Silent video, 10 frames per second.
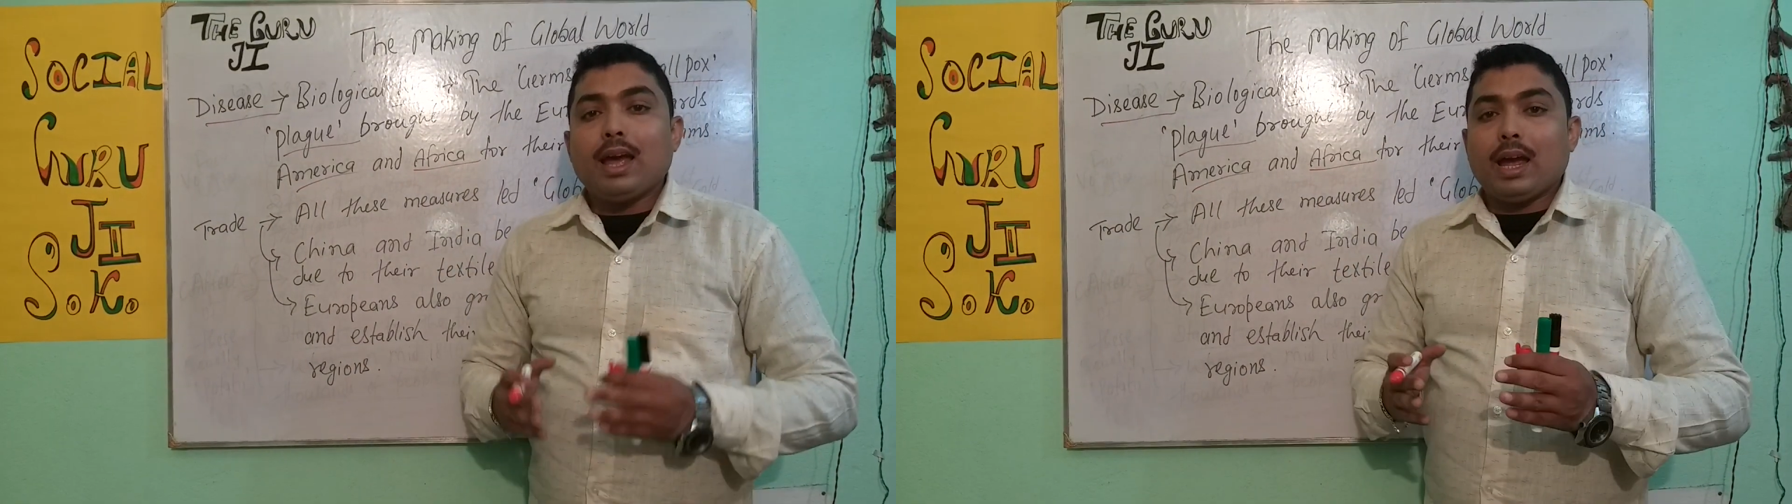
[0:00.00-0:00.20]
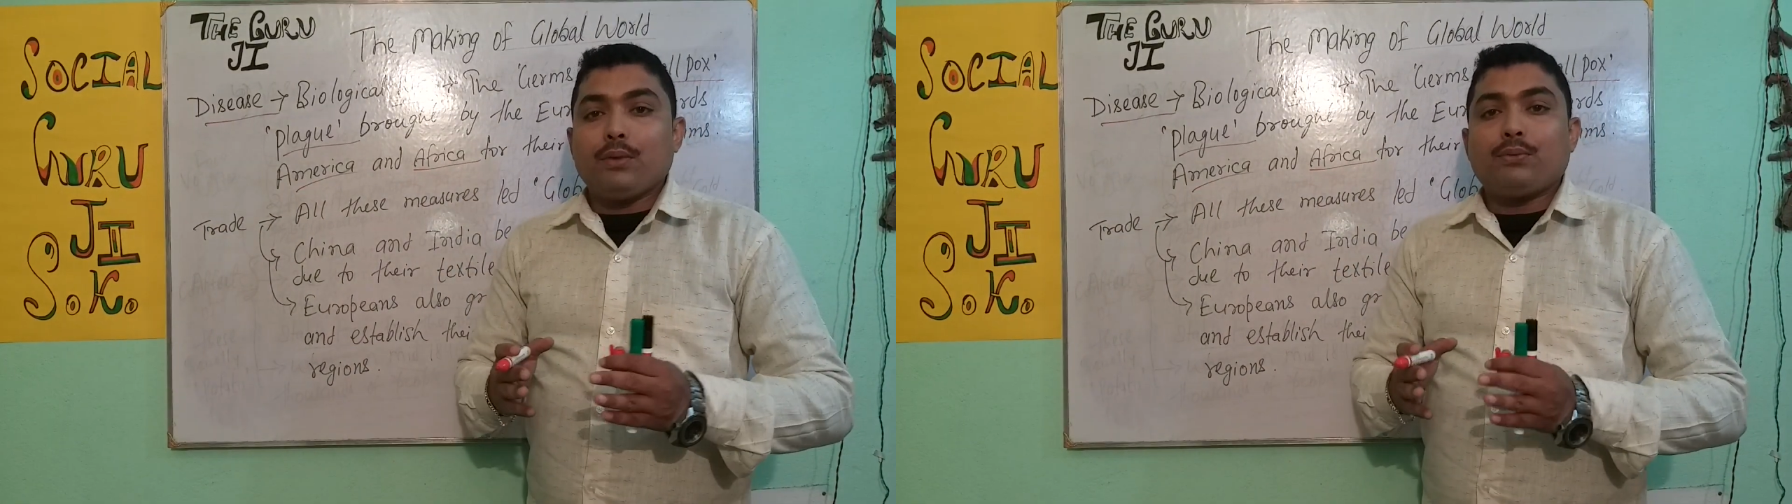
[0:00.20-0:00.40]

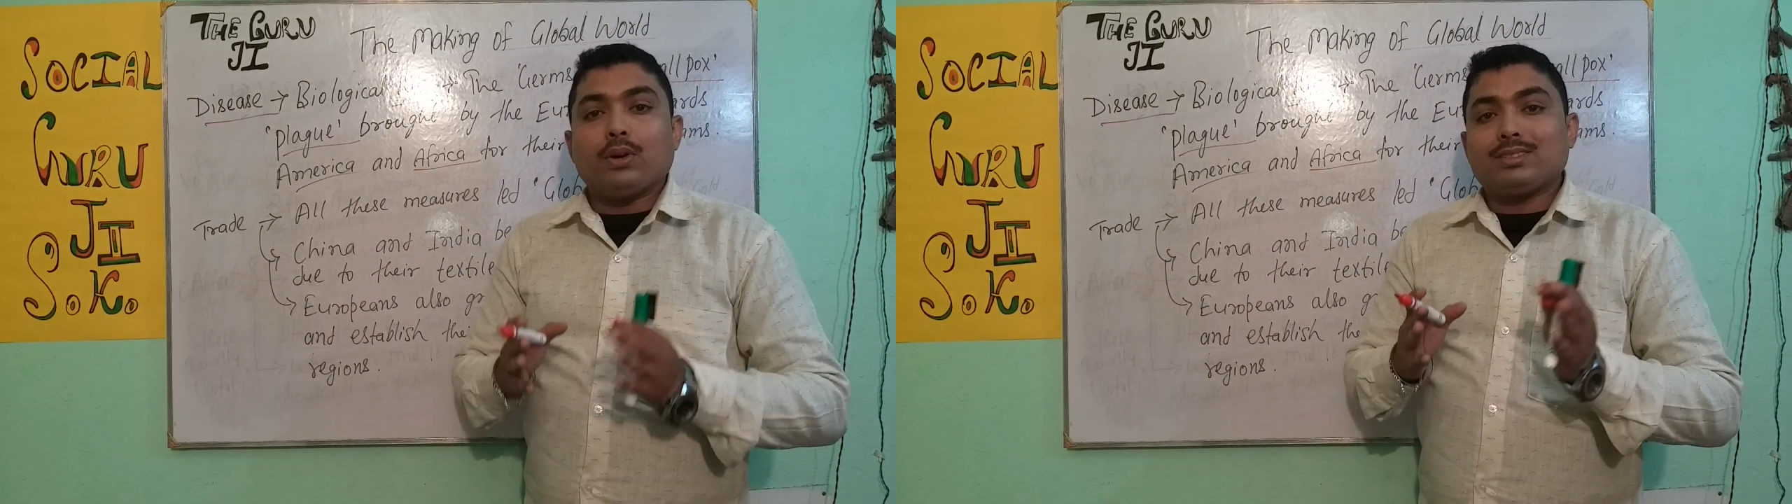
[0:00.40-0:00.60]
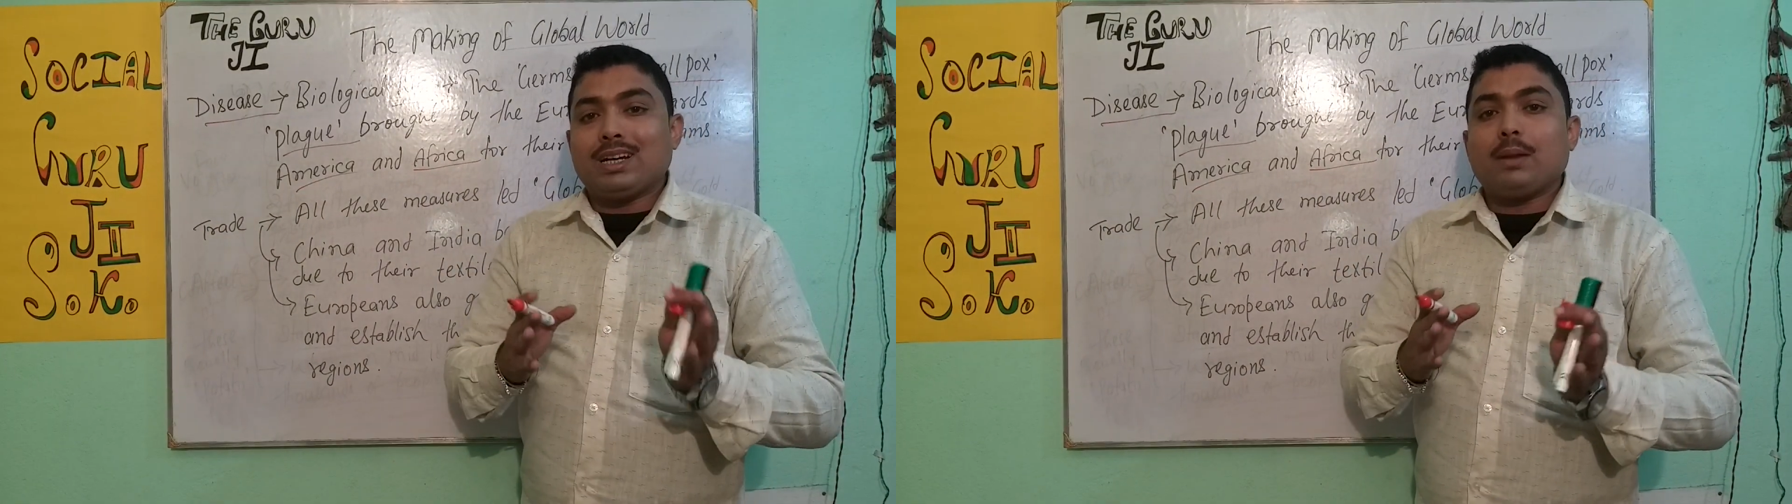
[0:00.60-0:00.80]
and
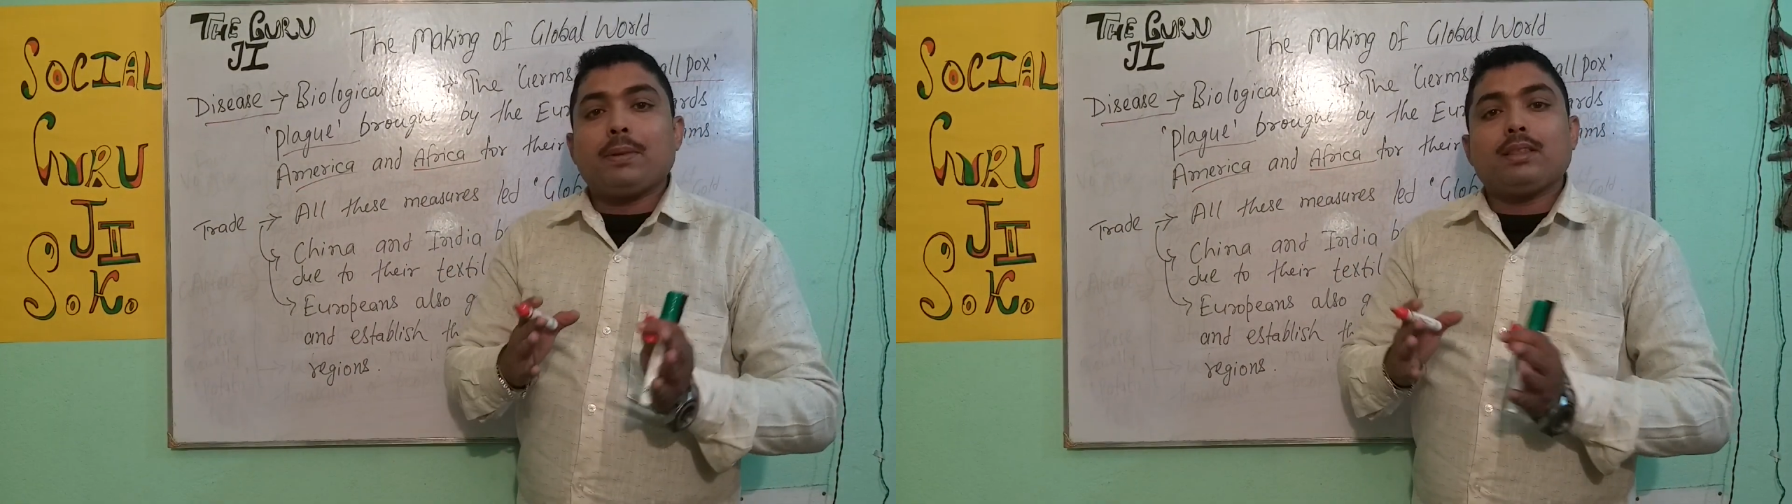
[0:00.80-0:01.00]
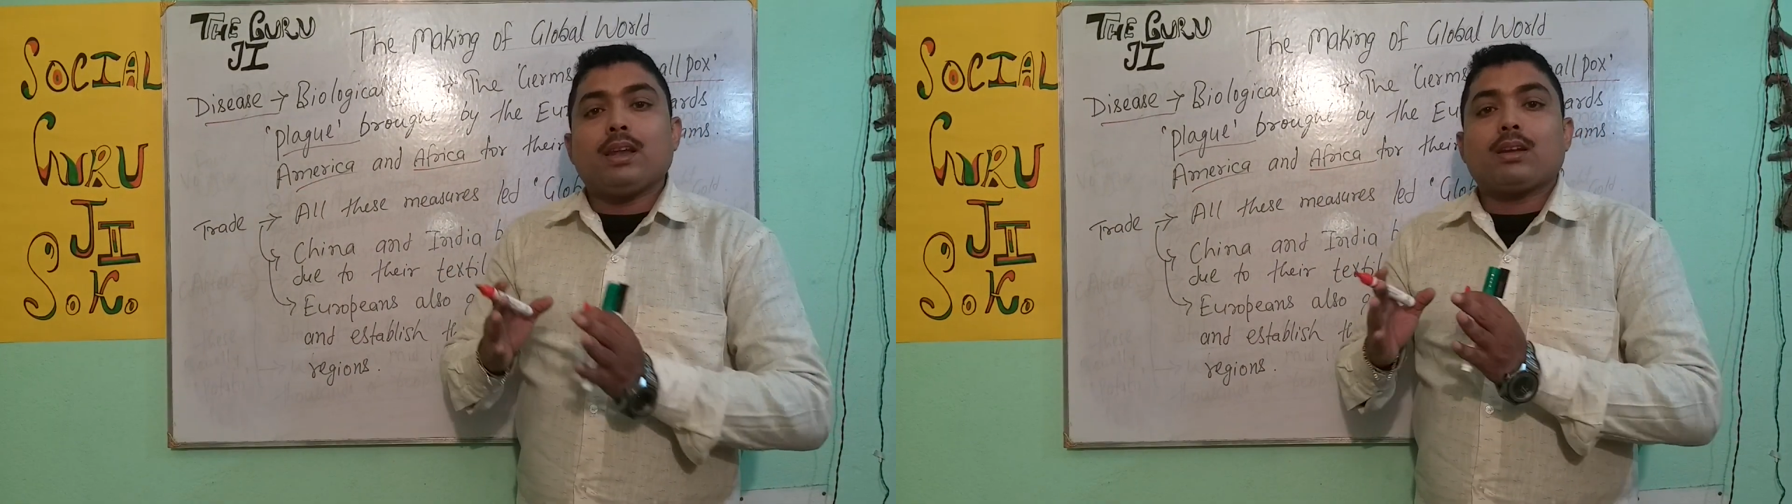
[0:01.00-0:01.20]
for
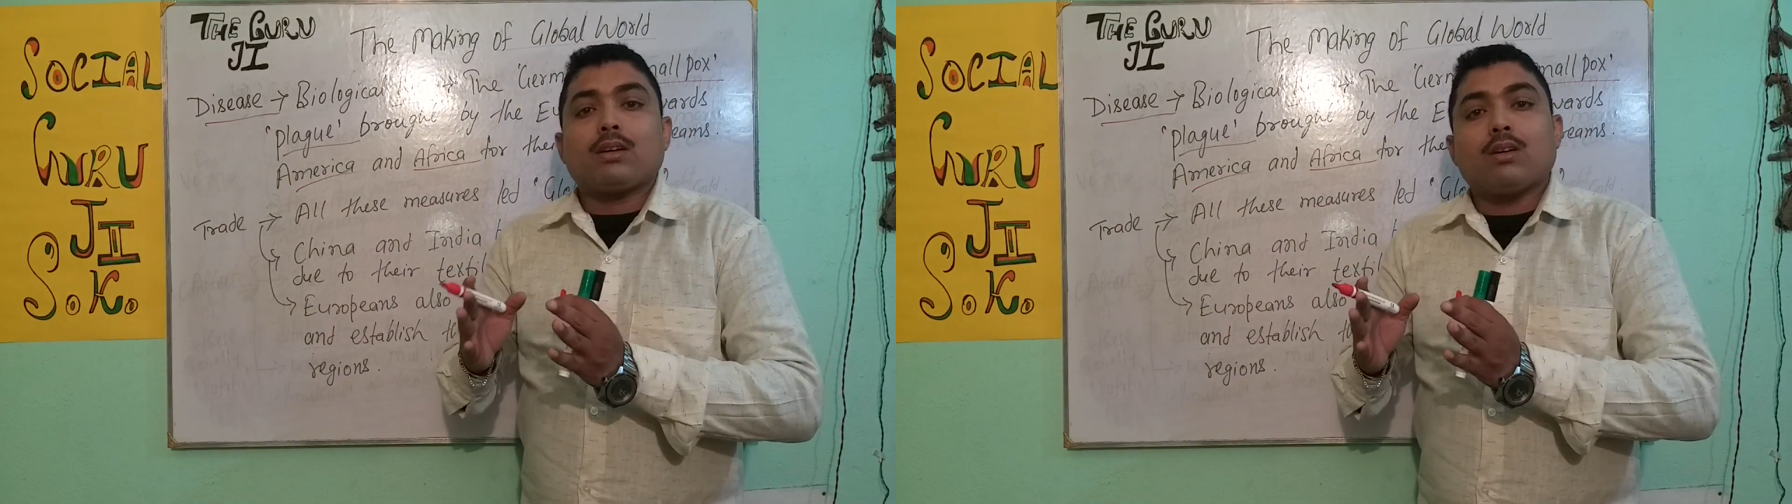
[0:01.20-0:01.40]
setting their